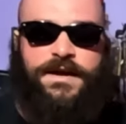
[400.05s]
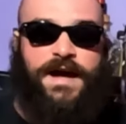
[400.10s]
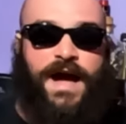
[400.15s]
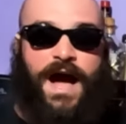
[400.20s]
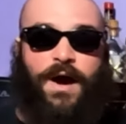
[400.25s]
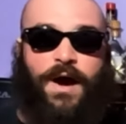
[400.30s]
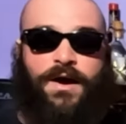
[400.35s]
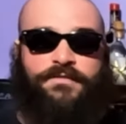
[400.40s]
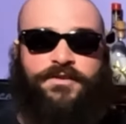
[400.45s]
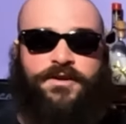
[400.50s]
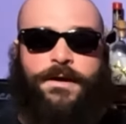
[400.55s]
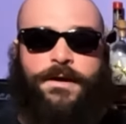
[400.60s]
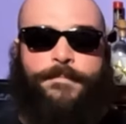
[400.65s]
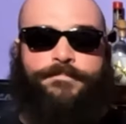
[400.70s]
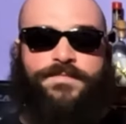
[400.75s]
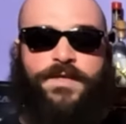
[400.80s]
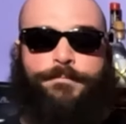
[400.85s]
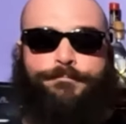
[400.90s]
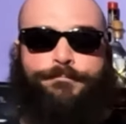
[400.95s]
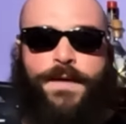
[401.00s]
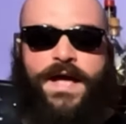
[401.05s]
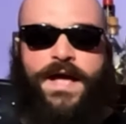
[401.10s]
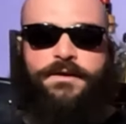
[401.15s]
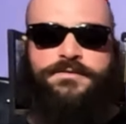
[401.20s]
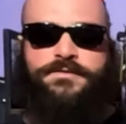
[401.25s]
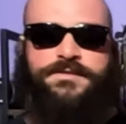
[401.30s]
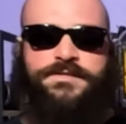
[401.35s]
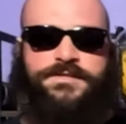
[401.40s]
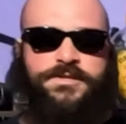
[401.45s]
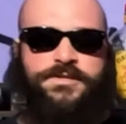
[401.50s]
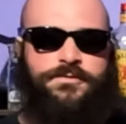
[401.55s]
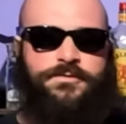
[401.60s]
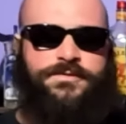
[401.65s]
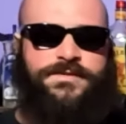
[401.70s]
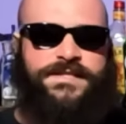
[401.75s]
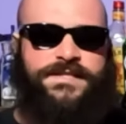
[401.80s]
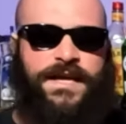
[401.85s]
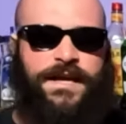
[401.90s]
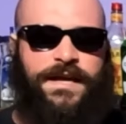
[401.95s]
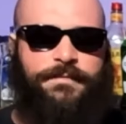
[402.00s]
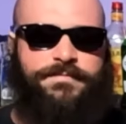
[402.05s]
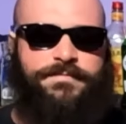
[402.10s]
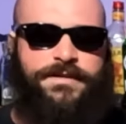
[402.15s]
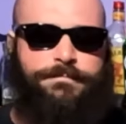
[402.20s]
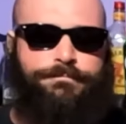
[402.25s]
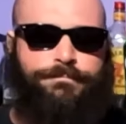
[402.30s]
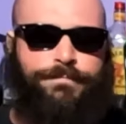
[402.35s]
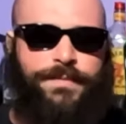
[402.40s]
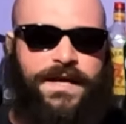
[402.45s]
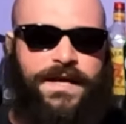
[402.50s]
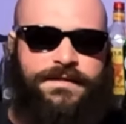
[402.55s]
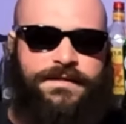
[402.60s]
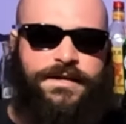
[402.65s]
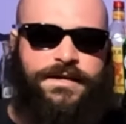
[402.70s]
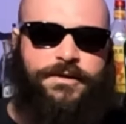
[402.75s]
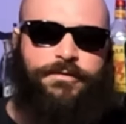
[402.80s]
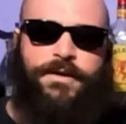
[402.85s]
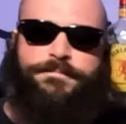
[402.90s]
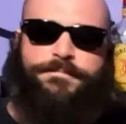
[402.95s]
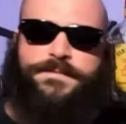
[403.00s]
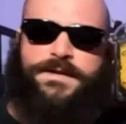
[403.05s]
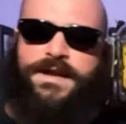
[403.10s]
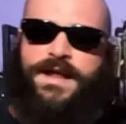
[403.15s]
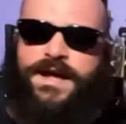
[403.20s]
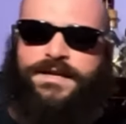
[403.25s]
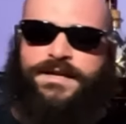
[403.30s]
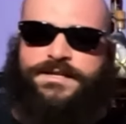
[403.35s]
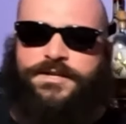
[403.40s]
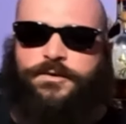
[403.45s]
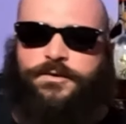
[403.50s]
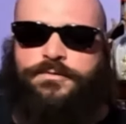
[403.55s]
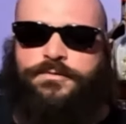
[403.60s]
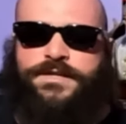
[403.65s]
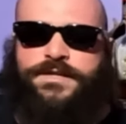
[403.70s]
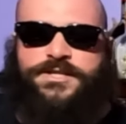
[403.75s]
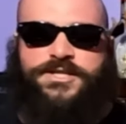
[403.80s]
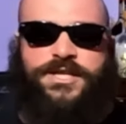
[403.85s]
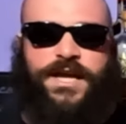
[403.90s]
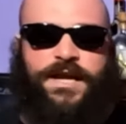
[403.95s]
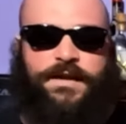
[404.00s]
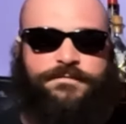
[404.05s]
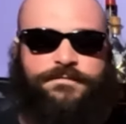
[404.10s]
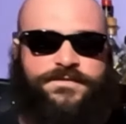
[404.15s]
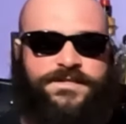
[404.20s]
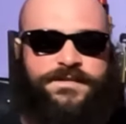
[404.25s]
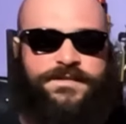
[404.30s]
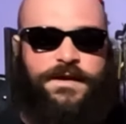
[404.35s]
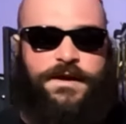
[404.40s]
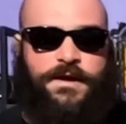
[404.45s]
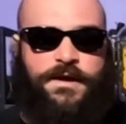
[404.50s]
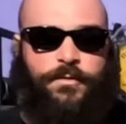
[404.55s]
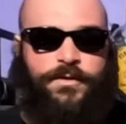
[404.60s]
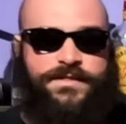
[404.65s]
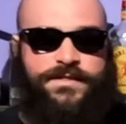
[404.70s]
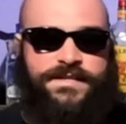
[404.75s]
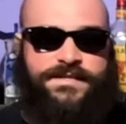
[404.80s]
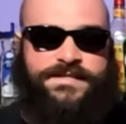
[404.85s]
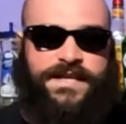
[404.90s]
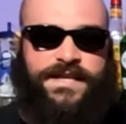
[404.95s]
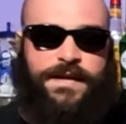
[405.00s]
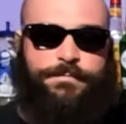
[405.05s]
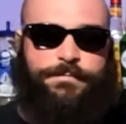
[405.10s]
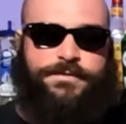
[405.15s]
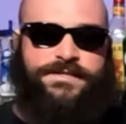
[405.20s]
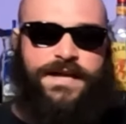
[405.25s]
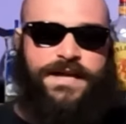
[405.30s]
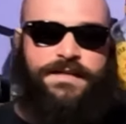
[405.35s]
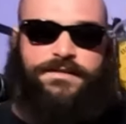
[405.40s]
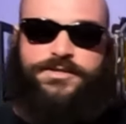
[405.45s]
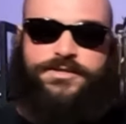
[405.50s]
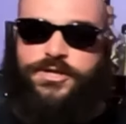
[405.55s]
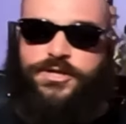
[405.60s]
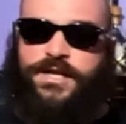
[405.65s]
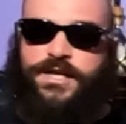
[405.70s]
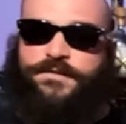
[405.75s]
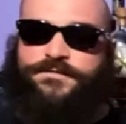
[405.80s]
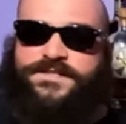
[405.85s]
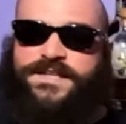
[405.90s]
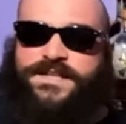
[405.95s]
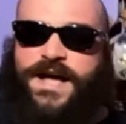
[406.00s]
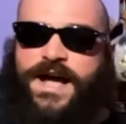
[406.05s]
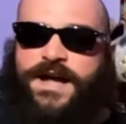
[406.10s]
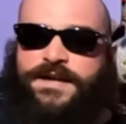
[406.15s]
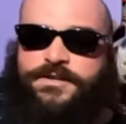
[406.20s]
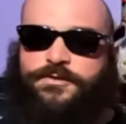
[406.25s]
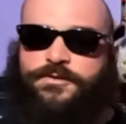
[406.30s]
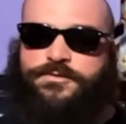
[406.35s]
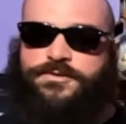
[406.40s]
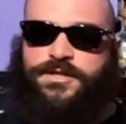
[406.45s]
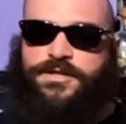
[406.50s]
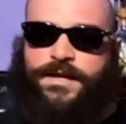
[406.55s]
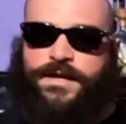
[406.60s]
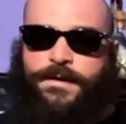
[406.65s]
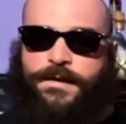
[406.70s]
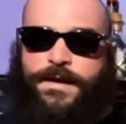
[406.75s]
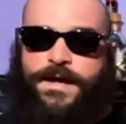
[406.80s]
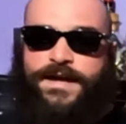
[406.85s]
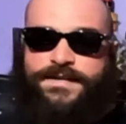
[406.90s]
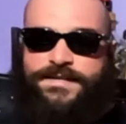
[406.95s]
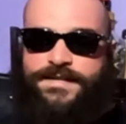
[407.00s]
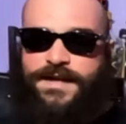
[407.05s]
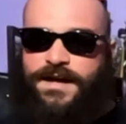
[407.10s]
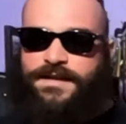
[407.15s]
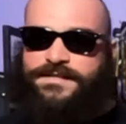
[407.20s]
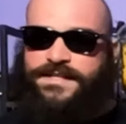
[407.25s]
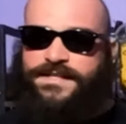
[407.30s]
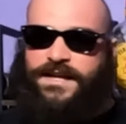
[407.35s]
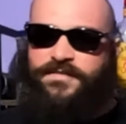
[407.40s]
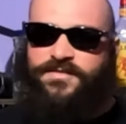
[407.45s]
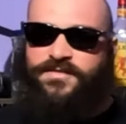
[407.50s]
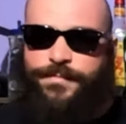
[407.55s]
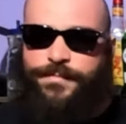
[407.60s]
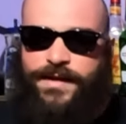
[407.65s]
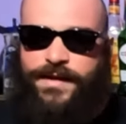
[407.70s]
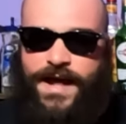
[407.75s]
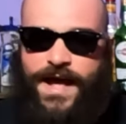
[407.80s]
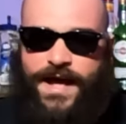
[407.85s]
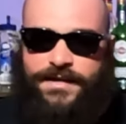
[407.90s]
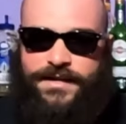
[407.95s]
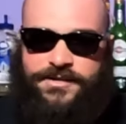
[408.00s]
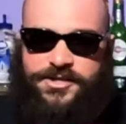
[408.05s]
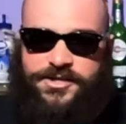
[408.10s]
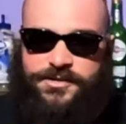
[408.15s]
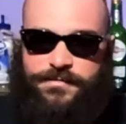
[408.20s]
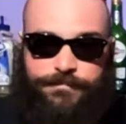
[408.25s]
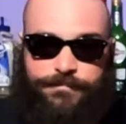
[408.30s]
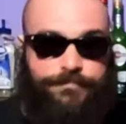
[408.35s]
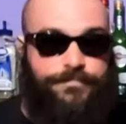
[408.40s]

However, the Bengals do seem to be the kryptonite to the Chiefs. With the Zebras on the Chiefs' side usually, it does give them an edge.